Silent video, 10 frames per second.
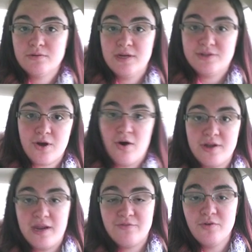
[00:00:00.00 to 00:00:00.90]
It's called
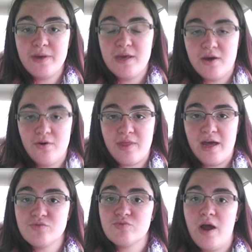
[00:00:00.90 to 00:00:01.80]
a naval pea coat.
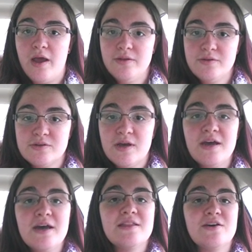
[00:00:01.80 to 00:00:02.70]
That's right.
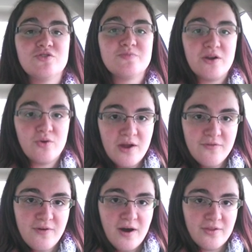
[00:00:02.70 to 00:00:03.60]
This was my
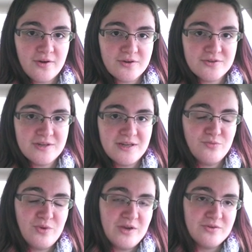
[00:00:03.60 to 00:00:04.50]
grandfather's,
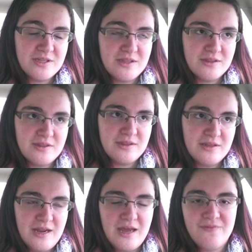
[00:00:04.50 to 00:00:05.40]
and when he was in
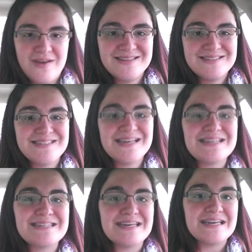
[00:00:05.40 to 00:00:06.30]
the Navy
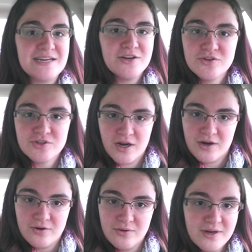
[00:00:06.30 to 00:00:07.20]
60 years
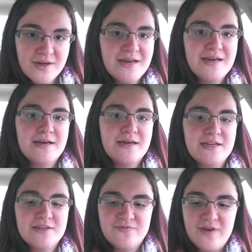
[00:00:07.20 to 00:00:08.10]
ago,
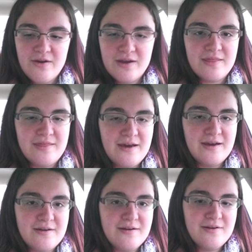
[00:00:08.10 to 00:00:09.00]
it is very
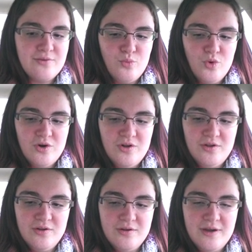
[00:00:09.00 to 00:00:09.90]
thick
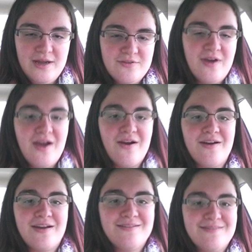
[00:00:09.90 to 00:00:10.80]
wool, and it's
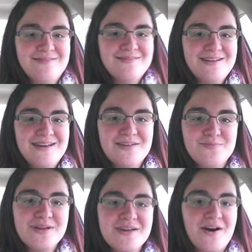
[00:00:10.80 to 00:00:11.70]
very, it's
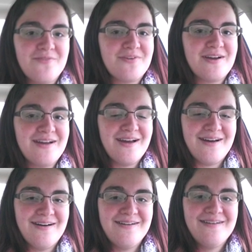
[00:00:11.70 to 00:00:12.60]
pretty comfy, yeah.